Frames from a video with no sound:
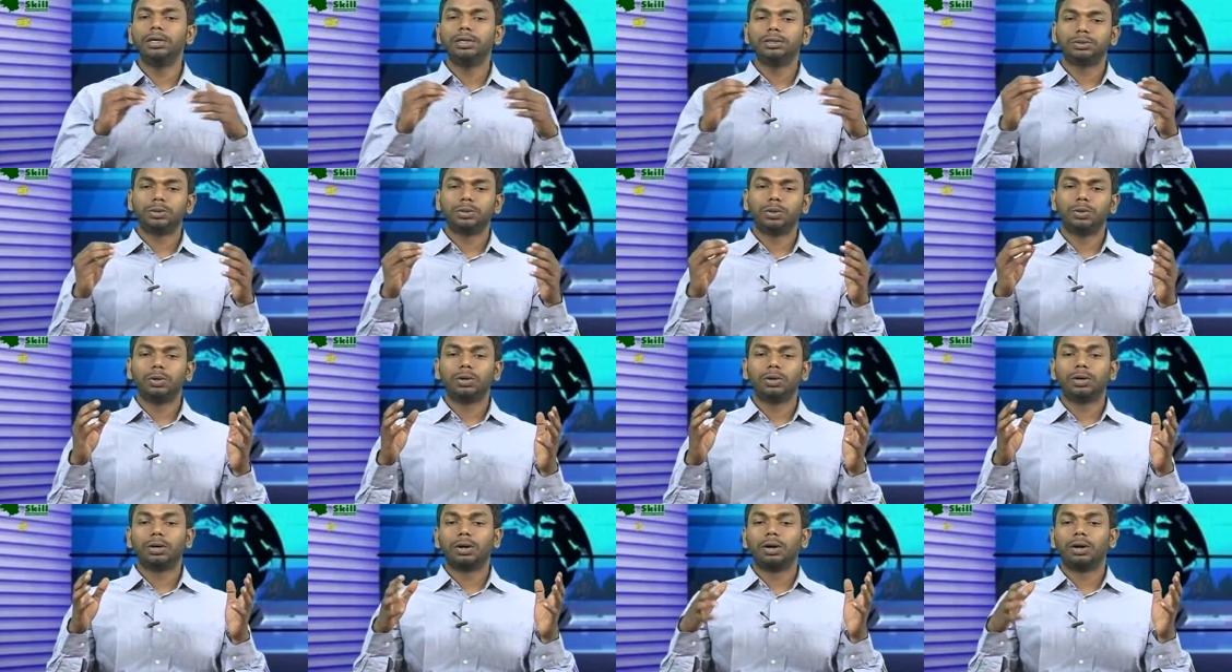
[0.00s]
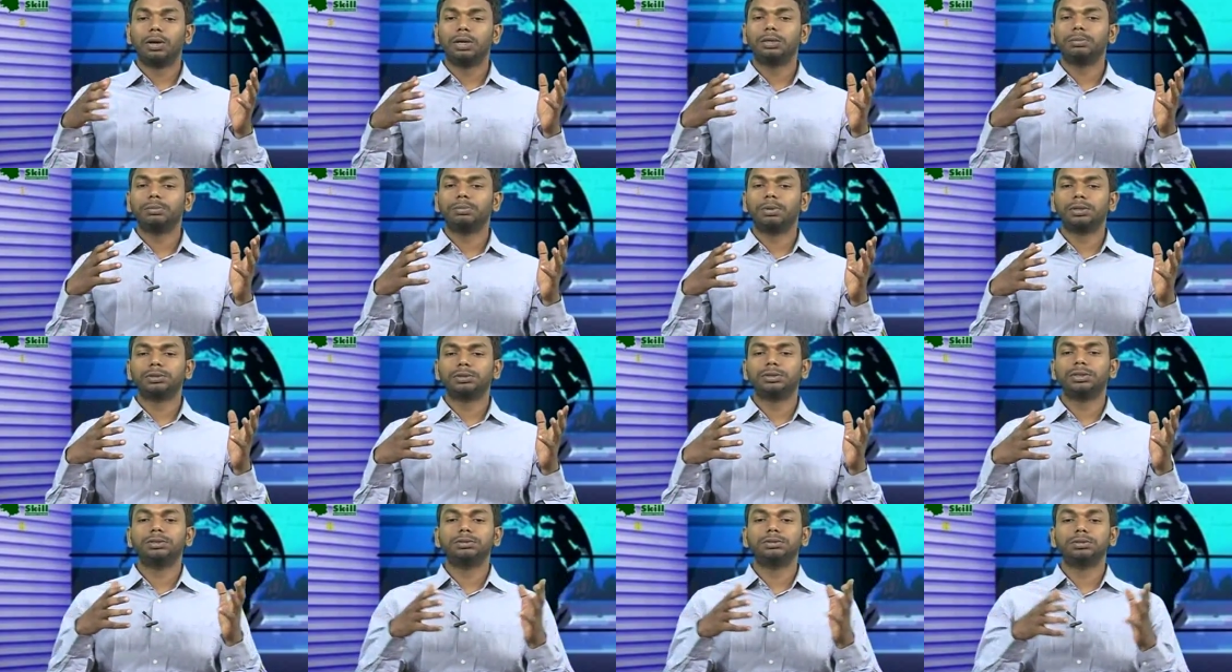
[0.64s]
So crawling
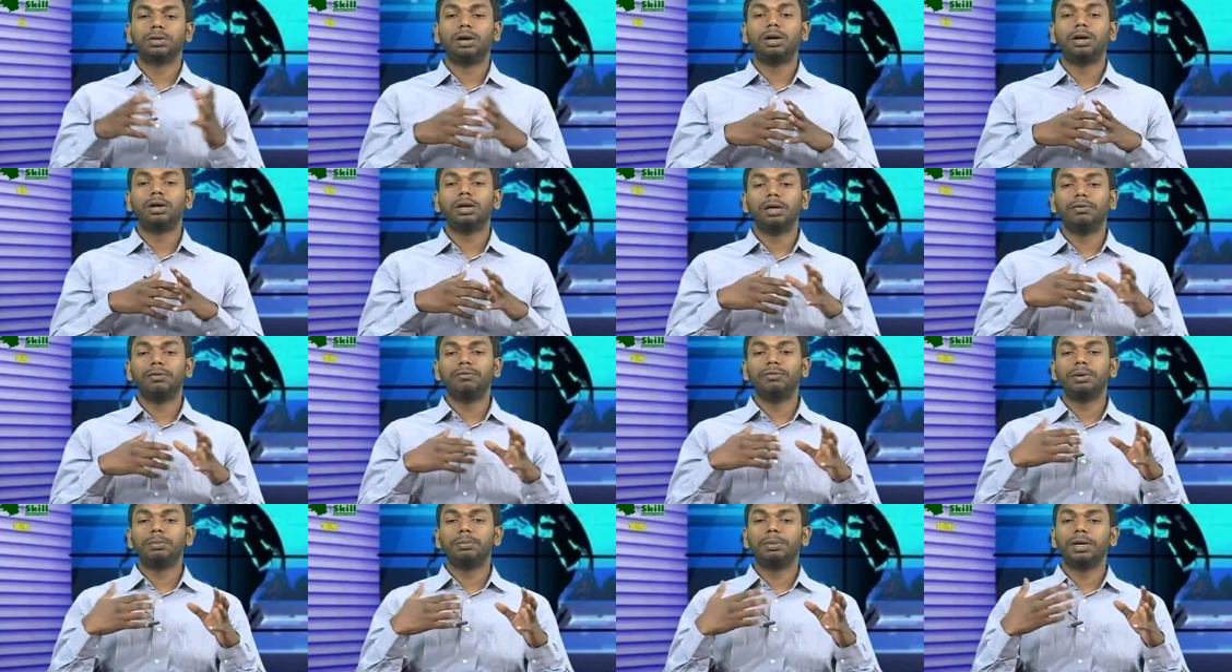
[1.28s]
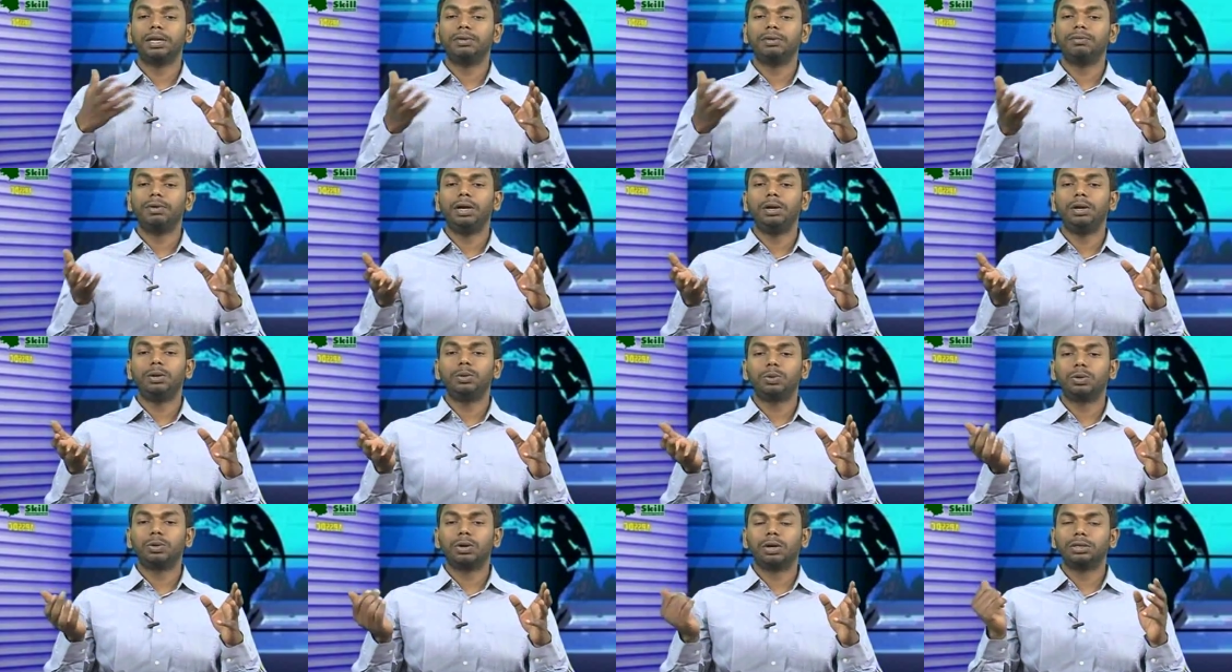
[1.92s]
process, not everybody will
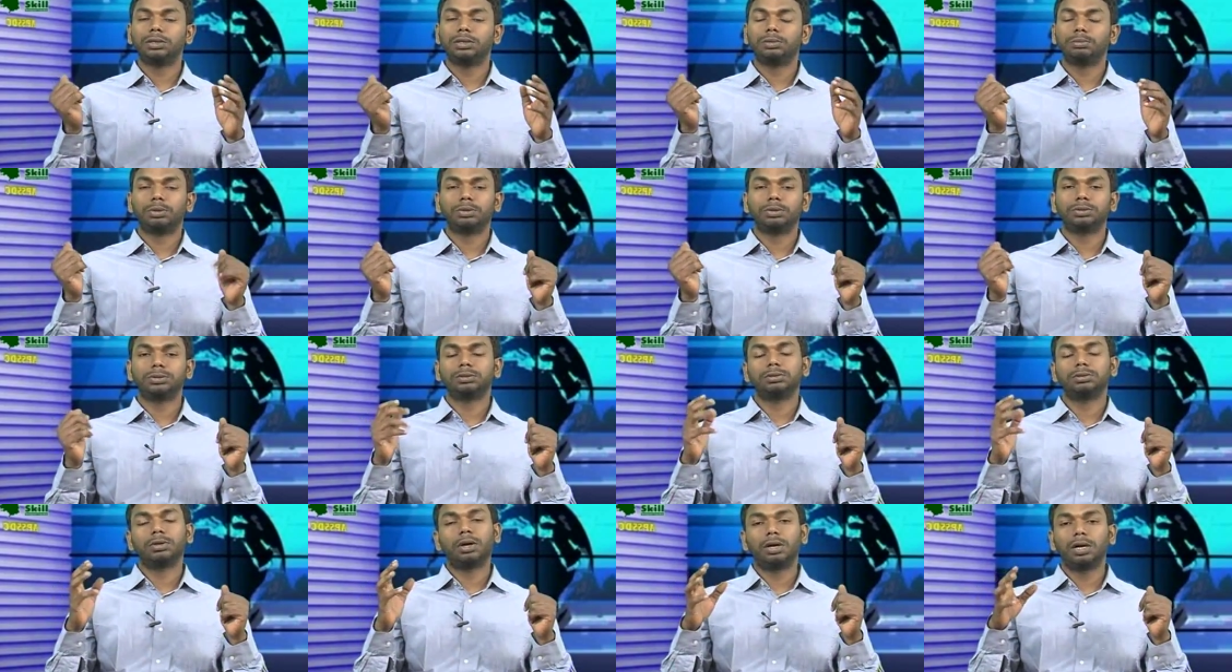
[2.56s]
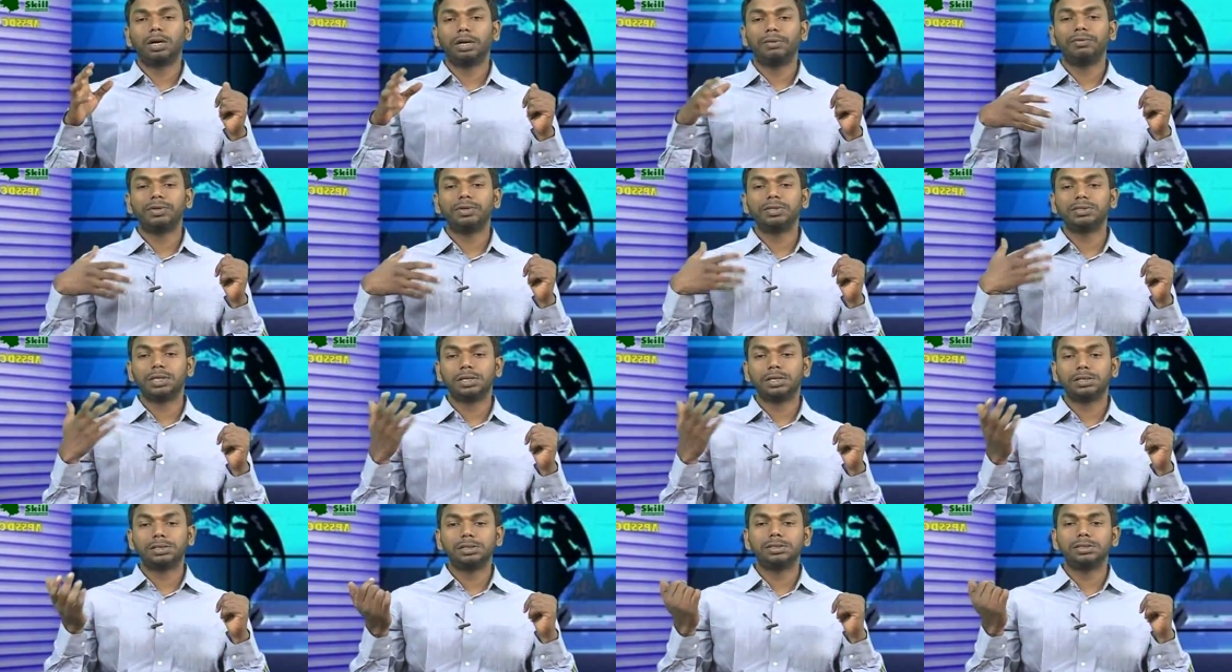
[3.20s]
do crawling process, not every
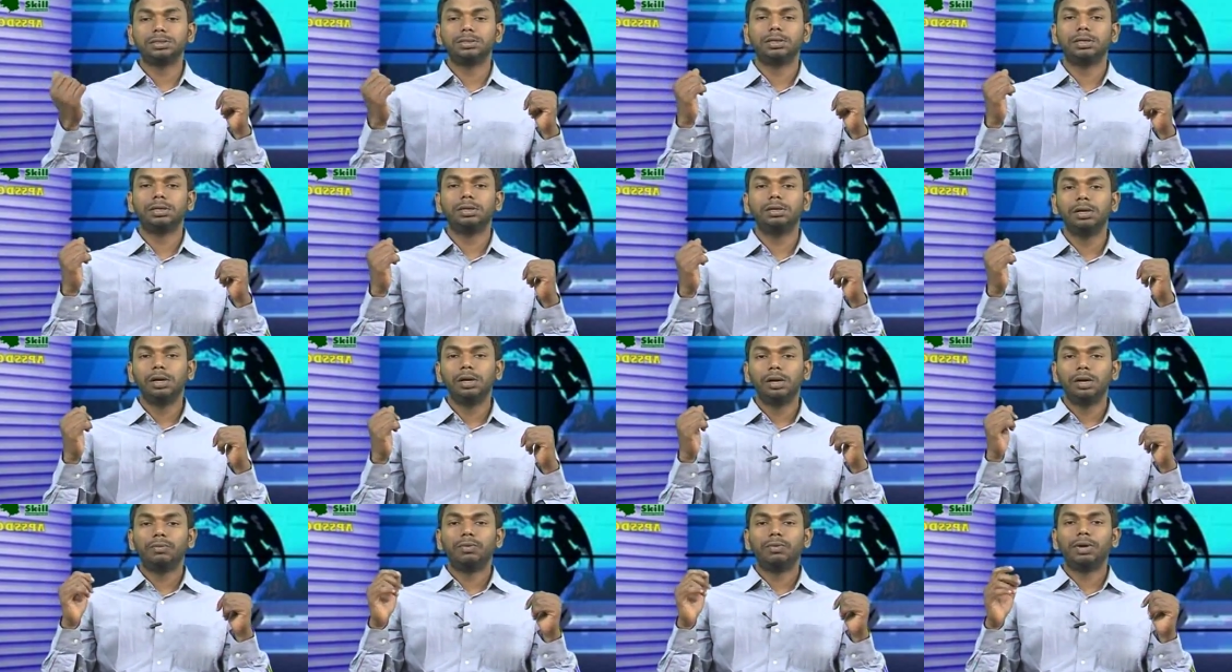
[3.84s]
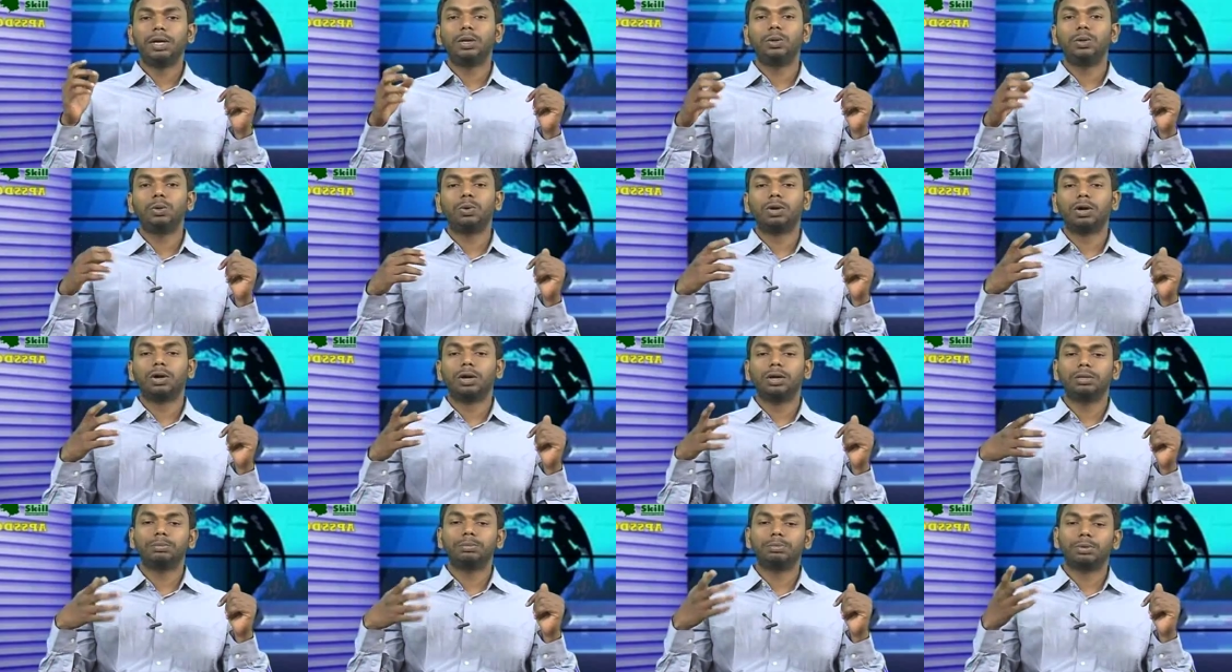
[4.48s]
search engine will do
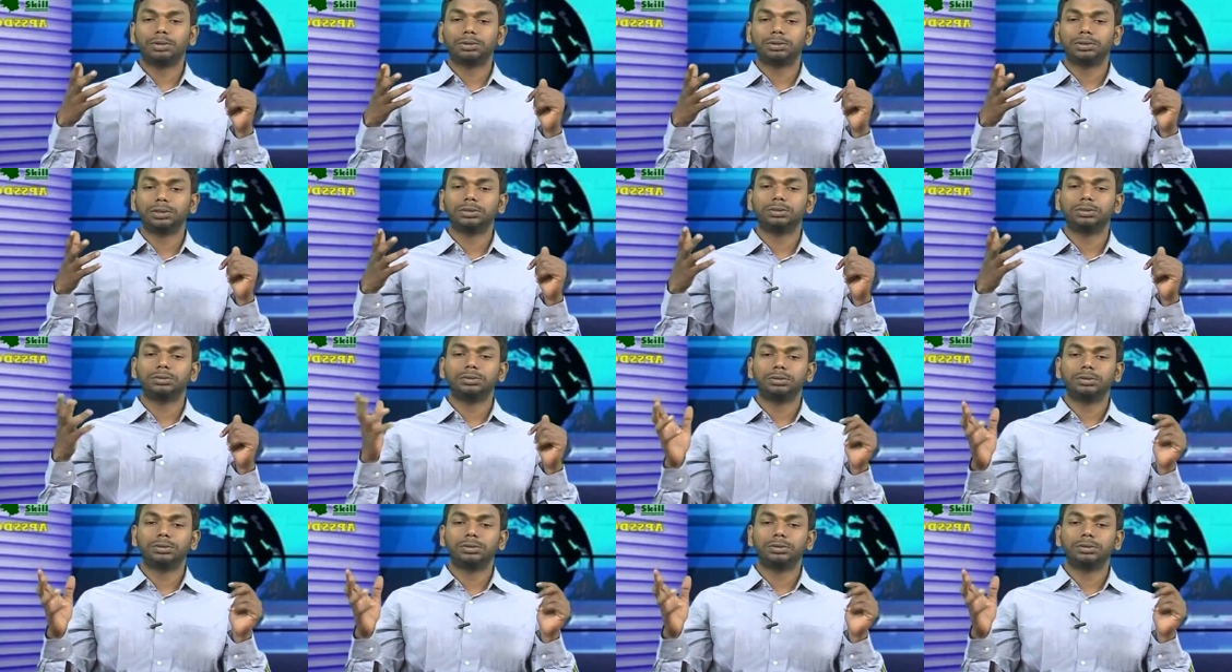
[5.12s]
crawling process.